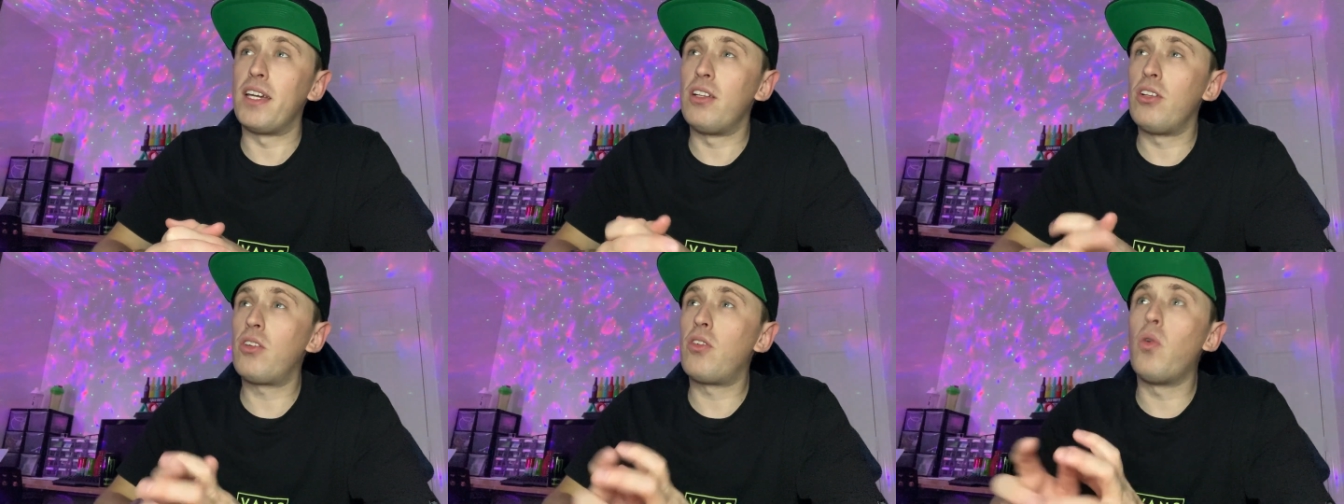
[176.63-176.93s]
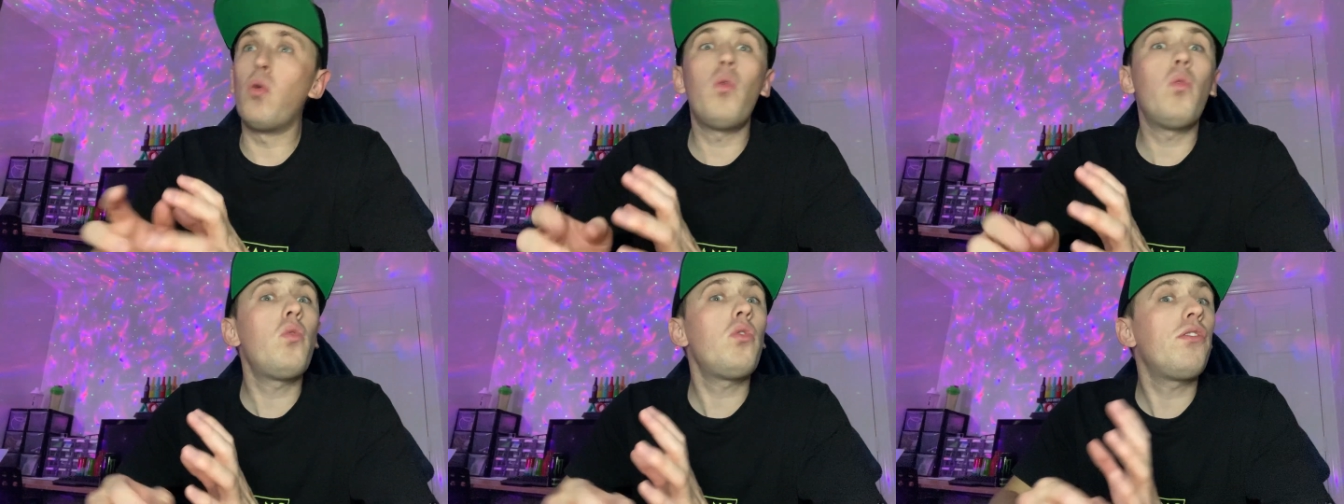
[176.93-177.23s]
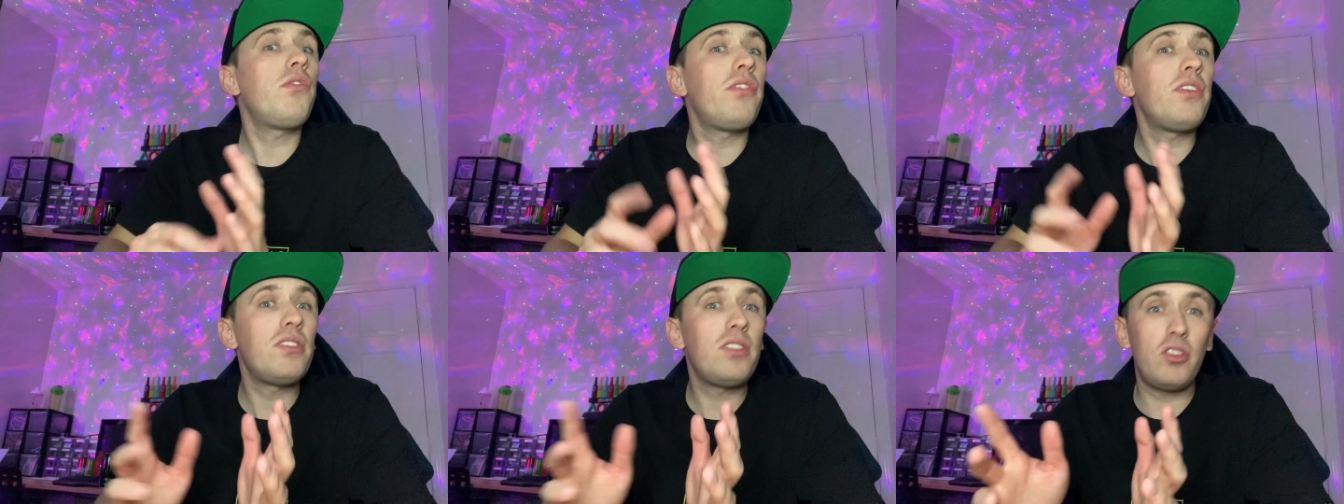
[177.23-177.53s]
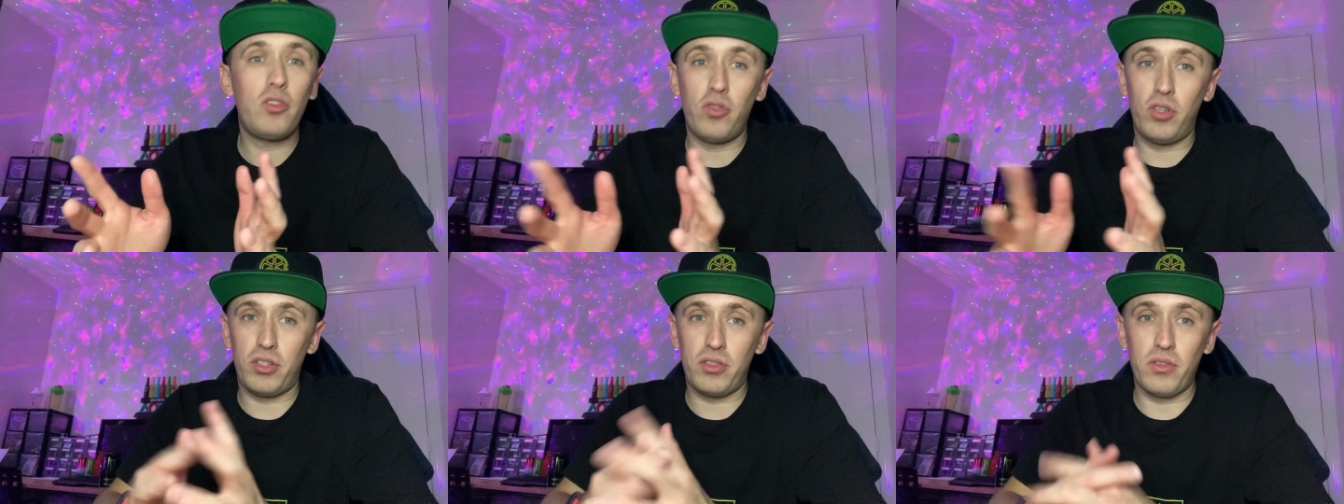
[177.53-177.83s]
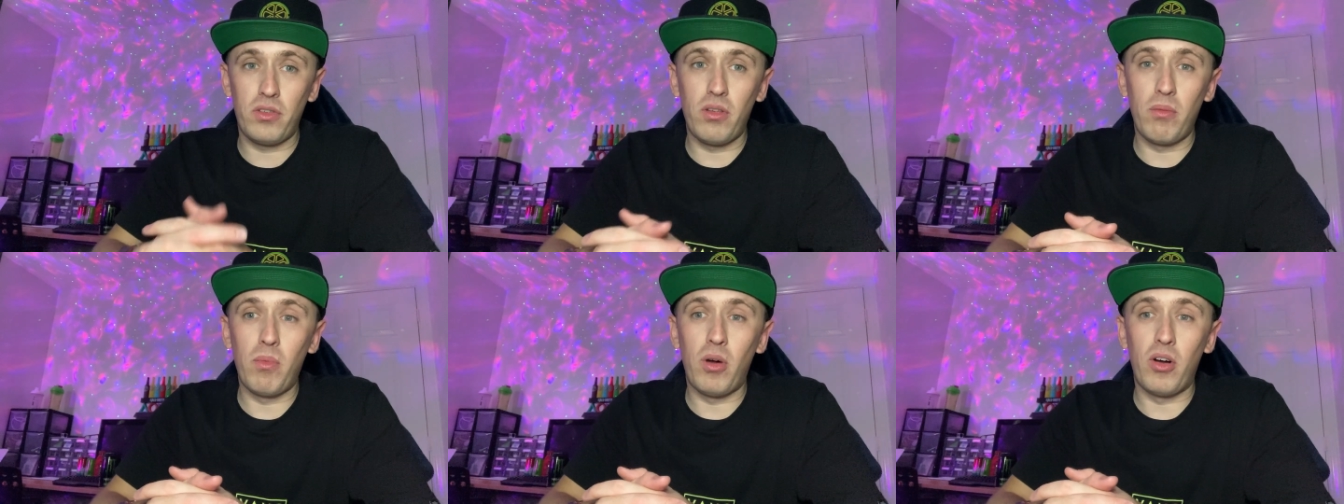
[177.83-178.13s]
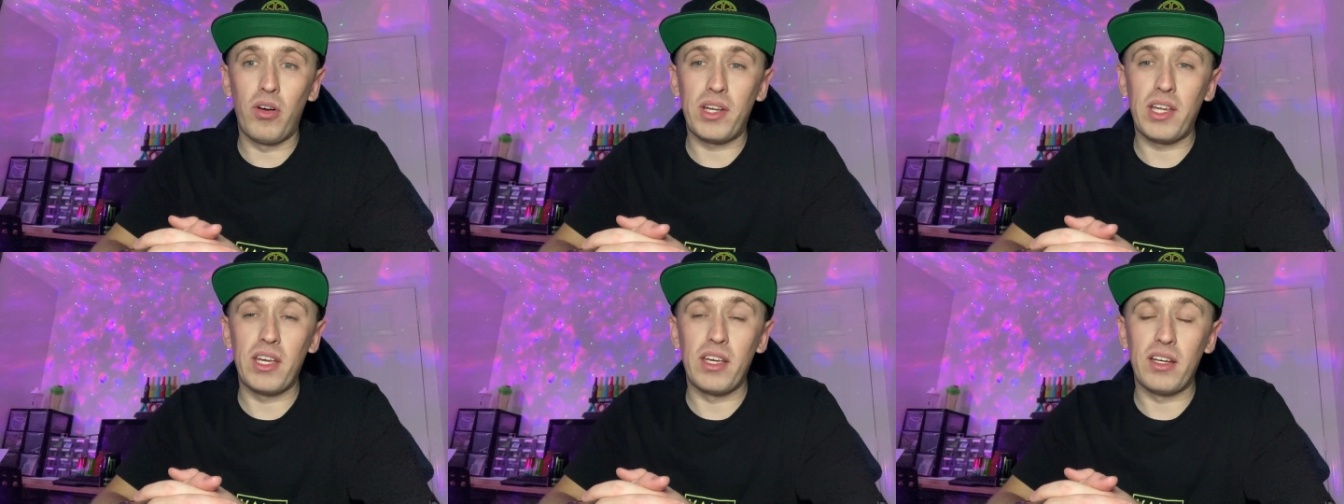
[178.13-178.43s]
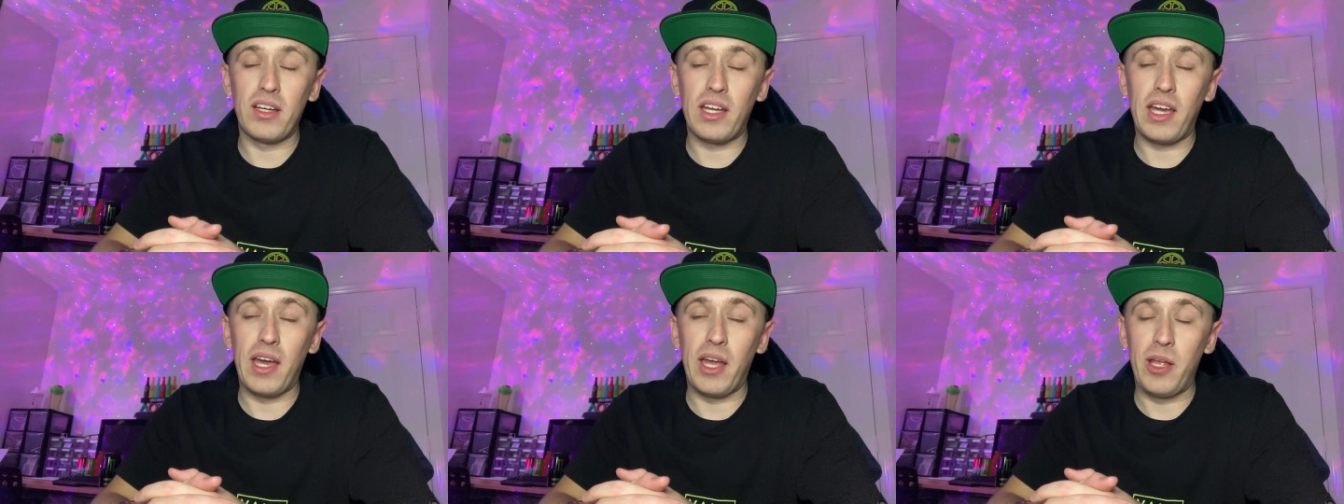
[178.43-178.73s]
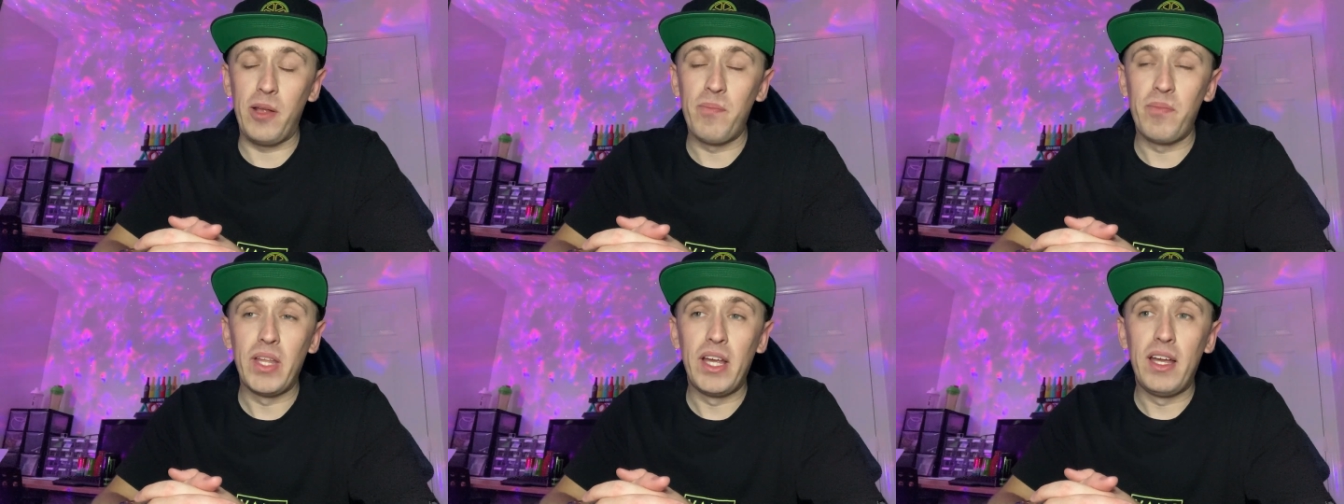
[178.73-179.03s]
you look at all the fizzy drinks on the market, okay,